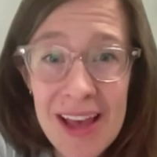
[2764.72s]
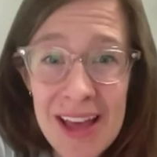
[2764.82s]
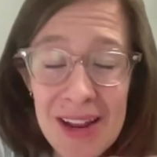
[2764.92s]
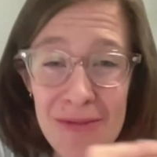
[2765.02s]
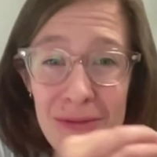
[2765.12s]

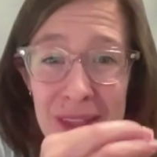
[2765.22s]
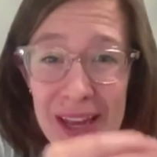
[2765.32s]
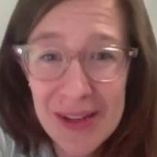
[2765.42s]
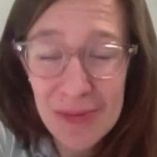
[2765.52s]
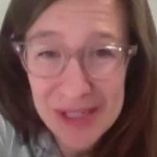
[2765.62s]
and if
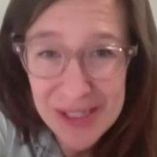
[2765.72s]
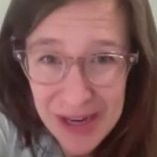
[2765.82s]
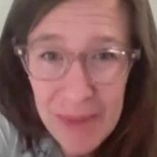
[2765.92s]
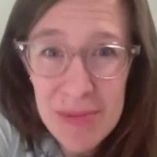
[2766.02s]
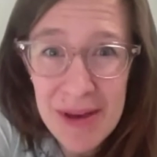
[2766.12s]
they we
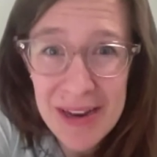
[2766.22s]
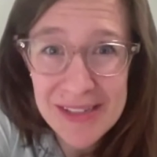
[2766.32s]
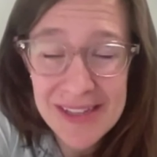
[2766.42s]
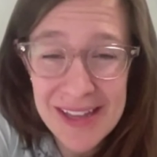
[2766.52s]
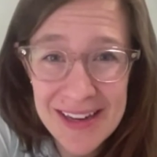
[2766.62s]
stop a
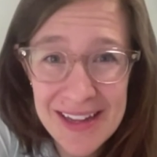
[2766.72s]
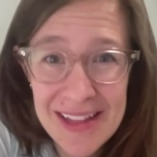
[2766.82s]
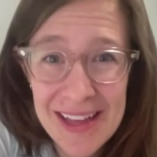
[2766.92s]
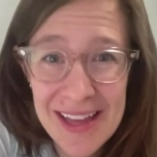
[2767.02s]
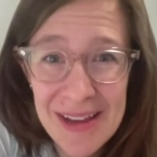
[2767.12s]
medicine and
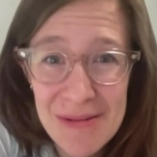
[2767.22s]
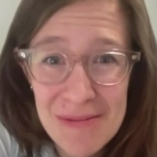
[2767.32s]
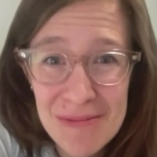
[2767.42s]
they